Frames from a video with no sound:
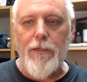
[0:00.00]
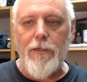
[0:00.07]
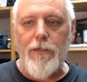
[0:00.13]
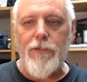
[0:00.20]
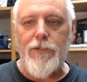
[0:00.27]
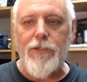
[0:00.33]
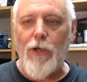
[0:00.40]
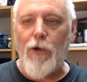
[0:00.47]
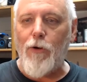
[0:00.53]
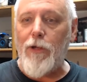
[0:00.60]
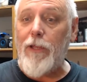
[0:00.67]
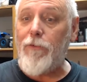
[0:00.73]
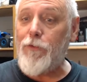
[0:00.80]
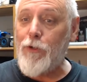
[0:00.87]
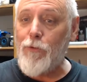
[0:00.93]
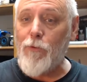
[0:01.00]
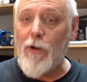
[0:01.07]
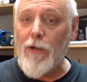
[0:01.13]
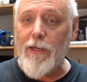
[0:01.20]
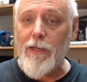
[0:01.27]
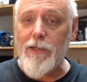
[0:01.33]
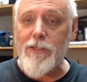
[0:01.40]
So if you run
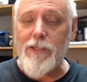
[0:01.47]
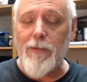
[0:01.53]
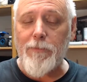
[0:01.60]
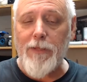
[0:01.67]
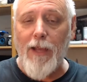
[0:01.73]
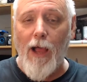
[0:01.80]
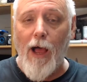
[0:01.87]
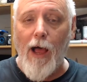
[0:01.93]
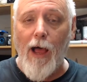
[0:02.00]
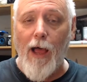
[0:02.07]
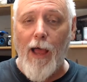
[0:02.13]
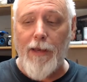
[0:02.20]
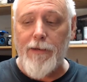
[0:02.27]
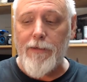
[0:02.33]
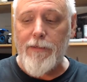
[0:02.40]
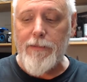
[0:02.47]
into something odd,